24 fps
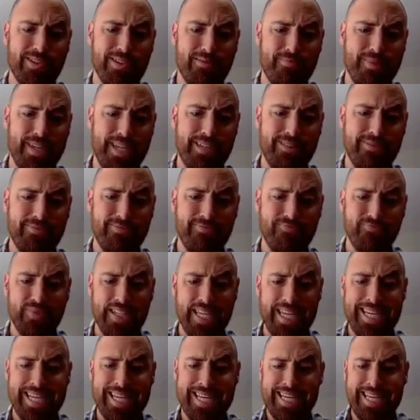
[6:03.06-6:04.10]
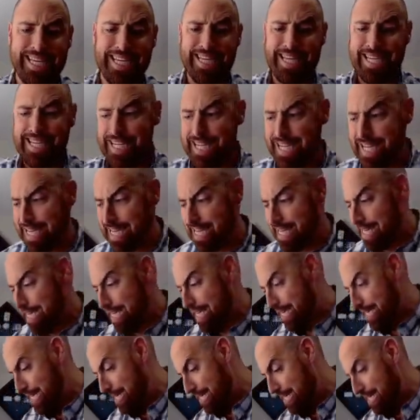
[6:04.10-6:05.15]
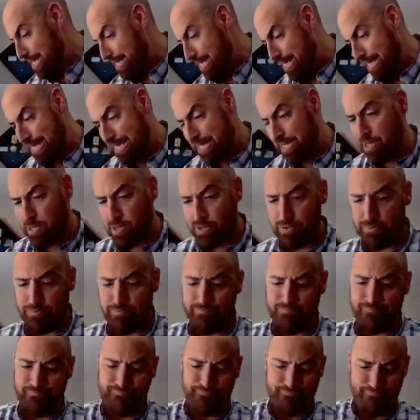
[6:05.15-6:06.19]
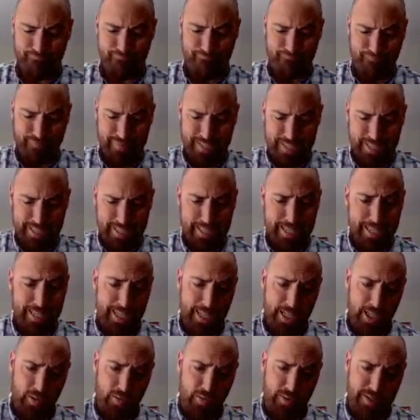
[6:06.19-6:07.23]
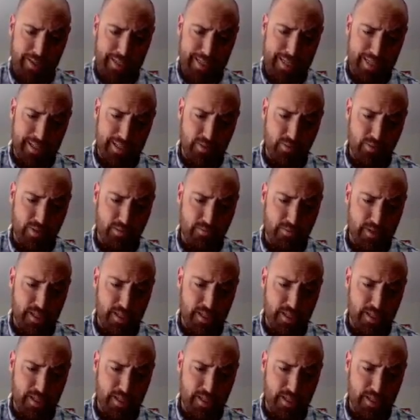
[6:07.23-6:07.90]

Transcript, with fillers: what I mean. And I think you do. I think you know exactly what I